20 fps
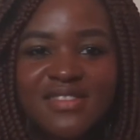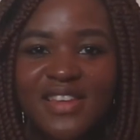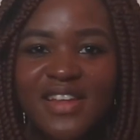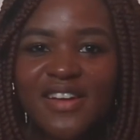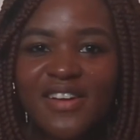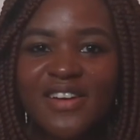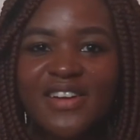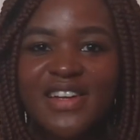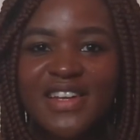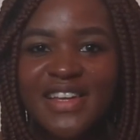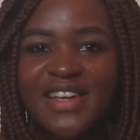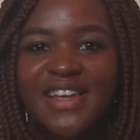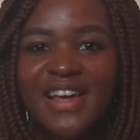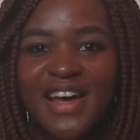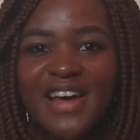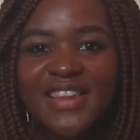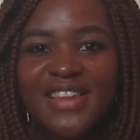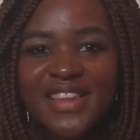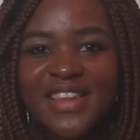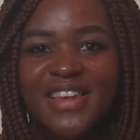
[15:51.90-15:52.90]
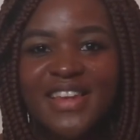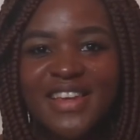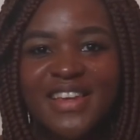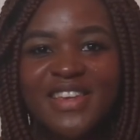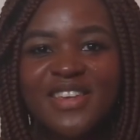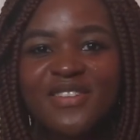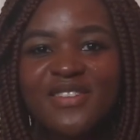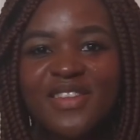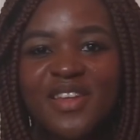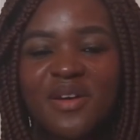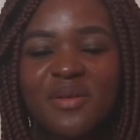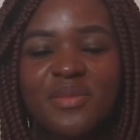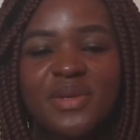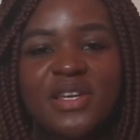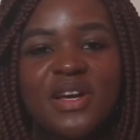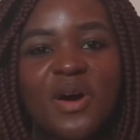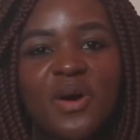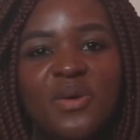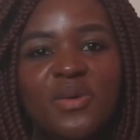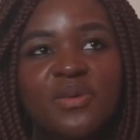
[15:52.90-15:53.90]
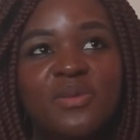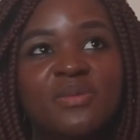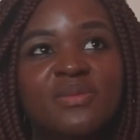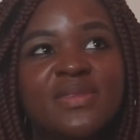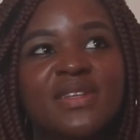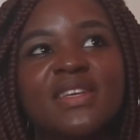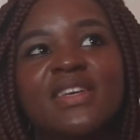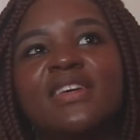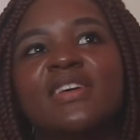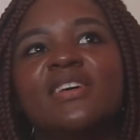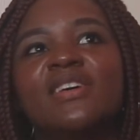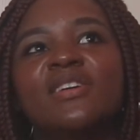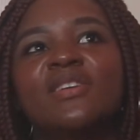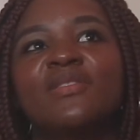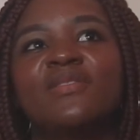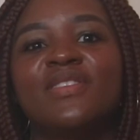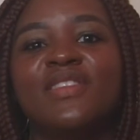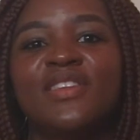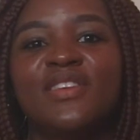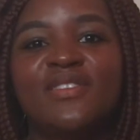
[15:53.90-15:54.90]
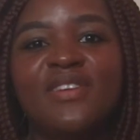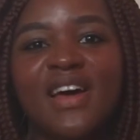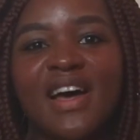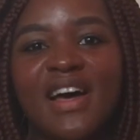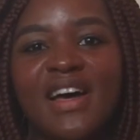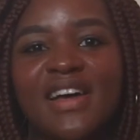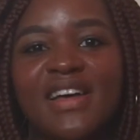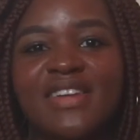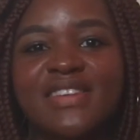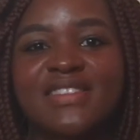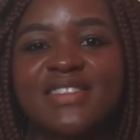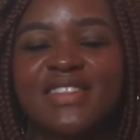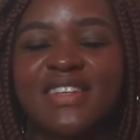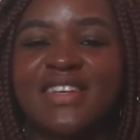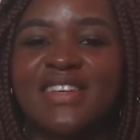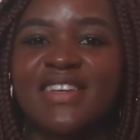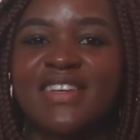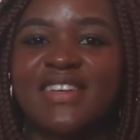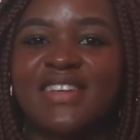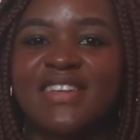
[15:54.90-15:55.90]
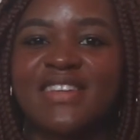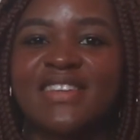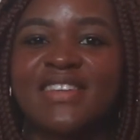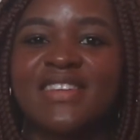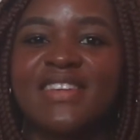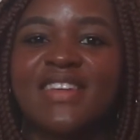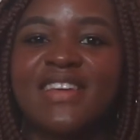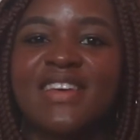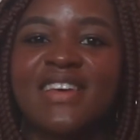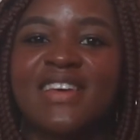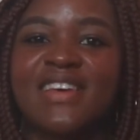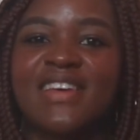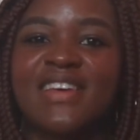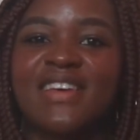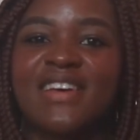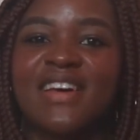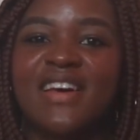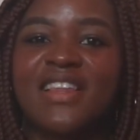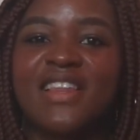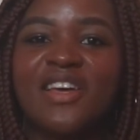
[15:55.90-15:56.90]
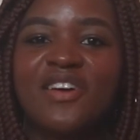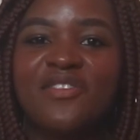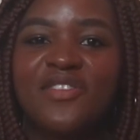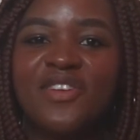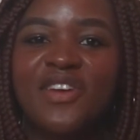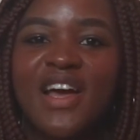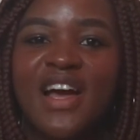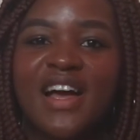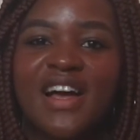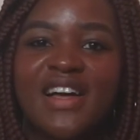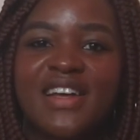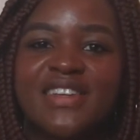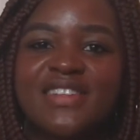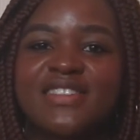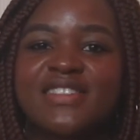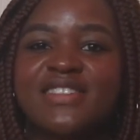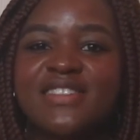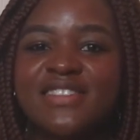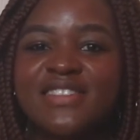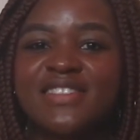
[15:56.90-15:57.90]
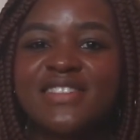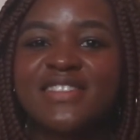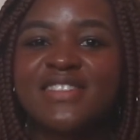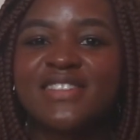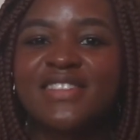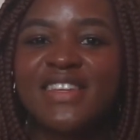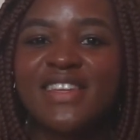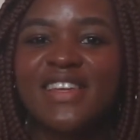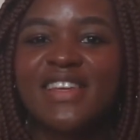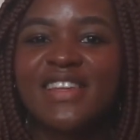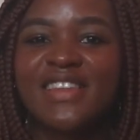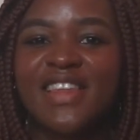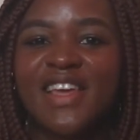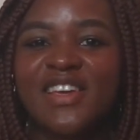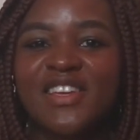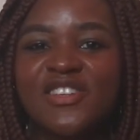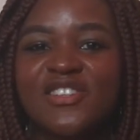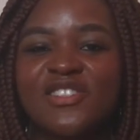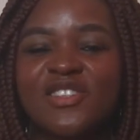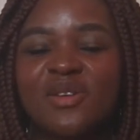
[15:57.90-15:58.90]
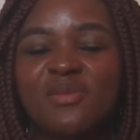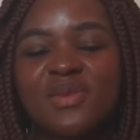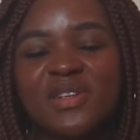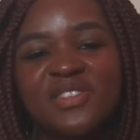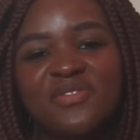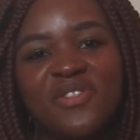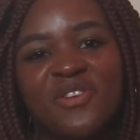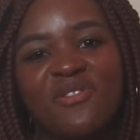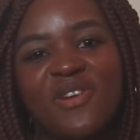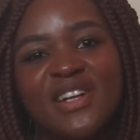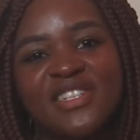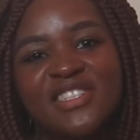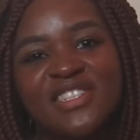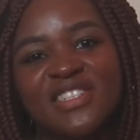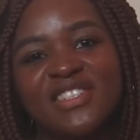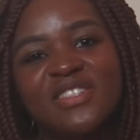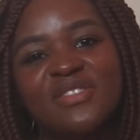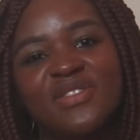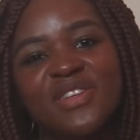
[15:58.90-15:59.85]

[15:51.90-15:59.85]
is going to get out of the NICU. They'll be home with you guys, and I love you guys, and thank you so much for watching this